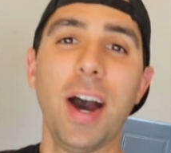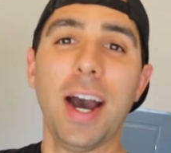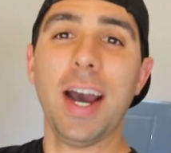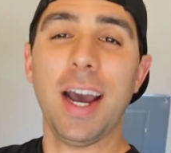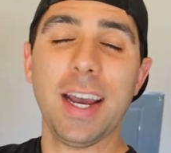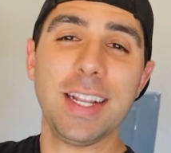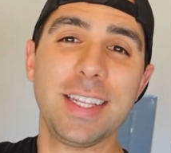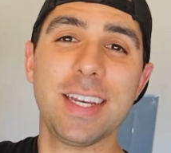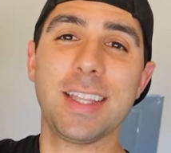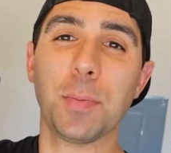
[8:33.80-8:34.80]
I
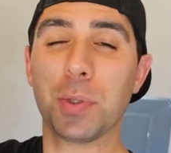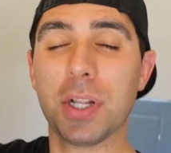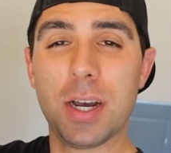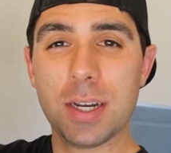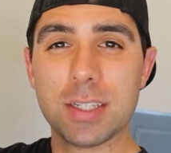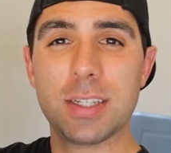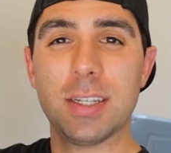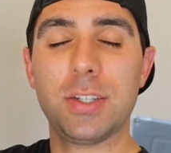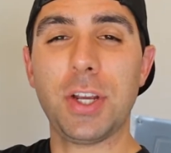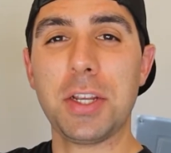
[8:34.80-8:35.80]
did the
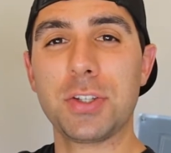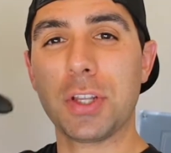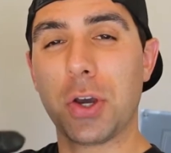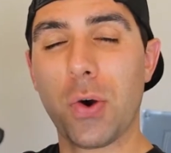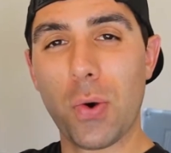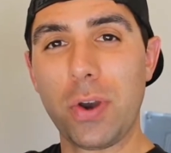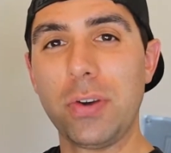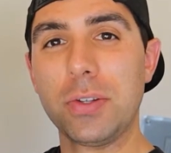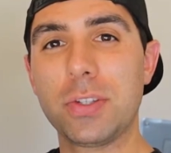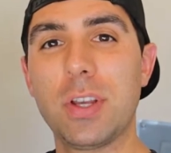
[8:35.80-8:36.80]
plugs, changed the
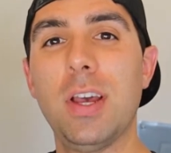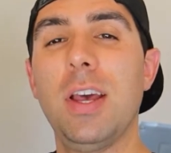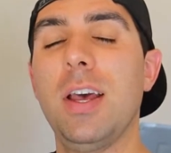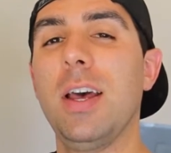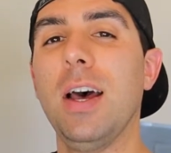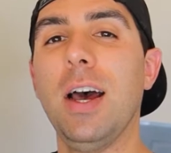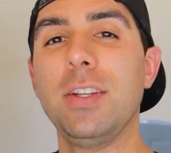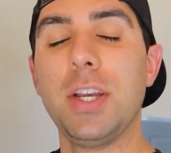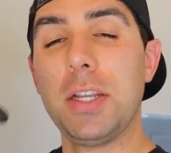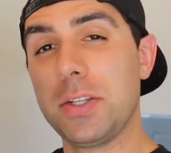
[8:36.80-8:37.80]
coils,
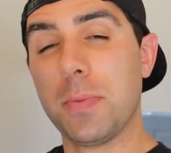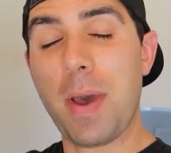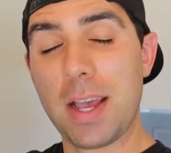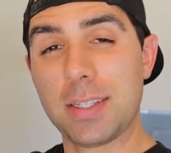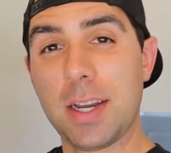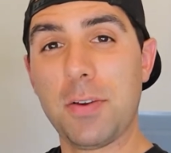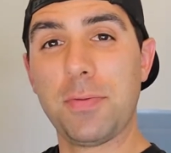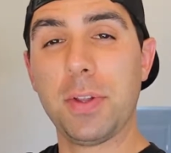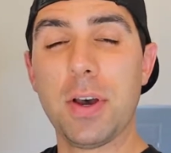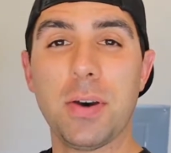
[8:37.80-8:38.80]
changed the mass
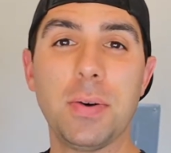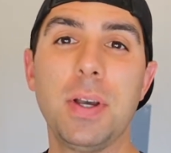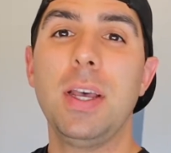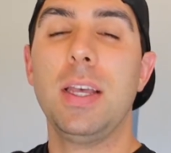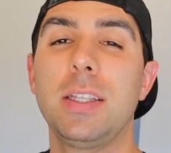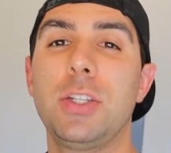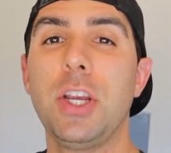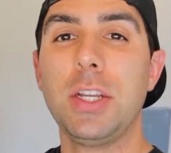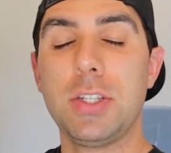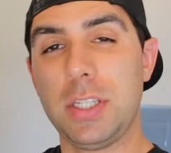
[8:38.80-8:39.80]
airflow,
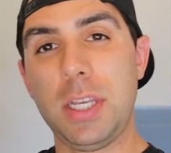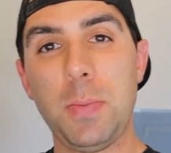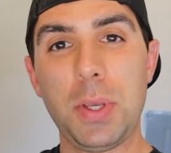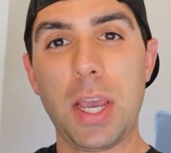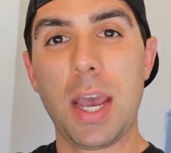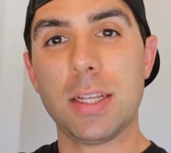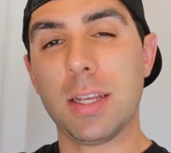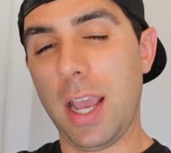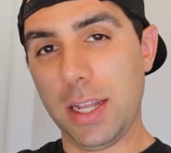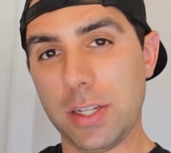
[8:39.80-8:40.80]
changed the TPS,
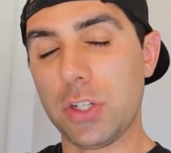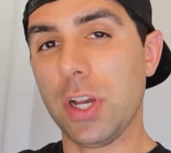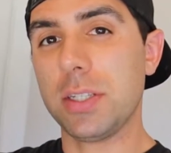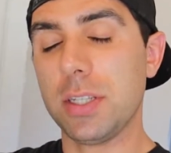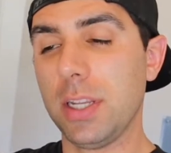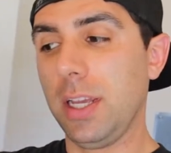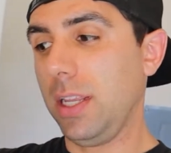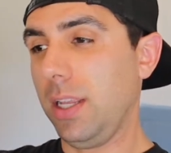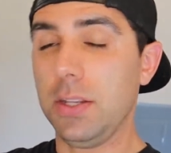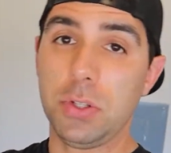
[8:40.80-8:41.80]
and adjusted
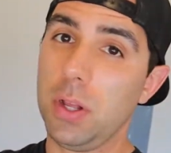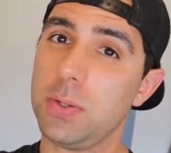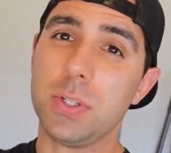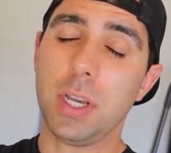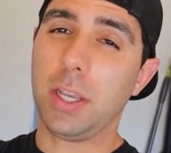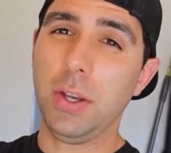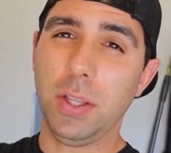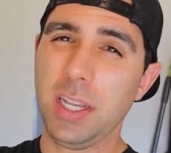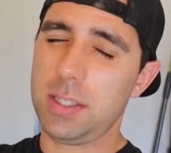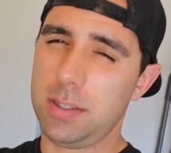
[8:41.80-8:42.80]
it as close as I
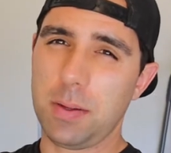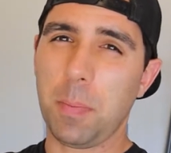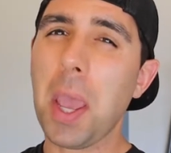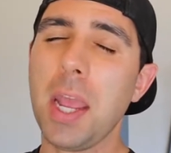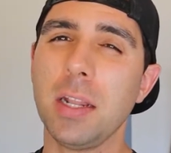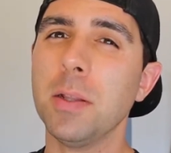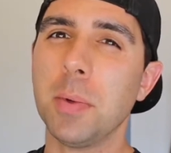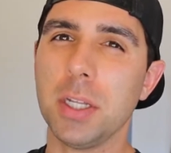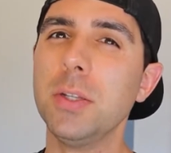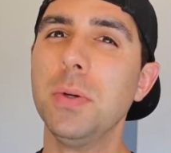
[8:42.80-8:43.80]
could. That's the pain in the
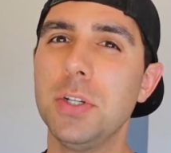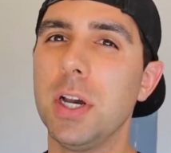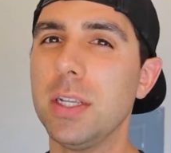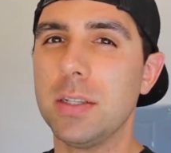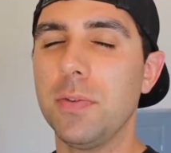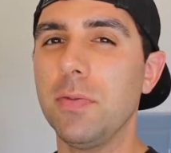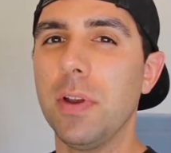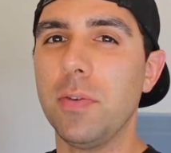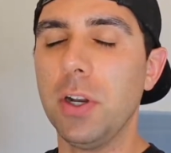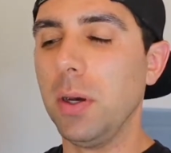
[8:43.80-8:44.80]
butt to adjust if you've
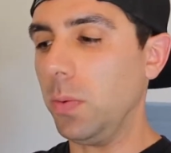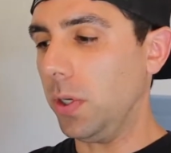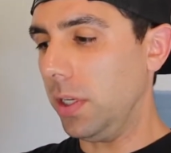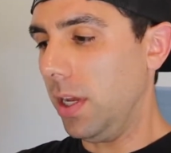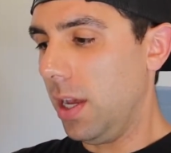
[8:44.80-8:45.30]
never done one.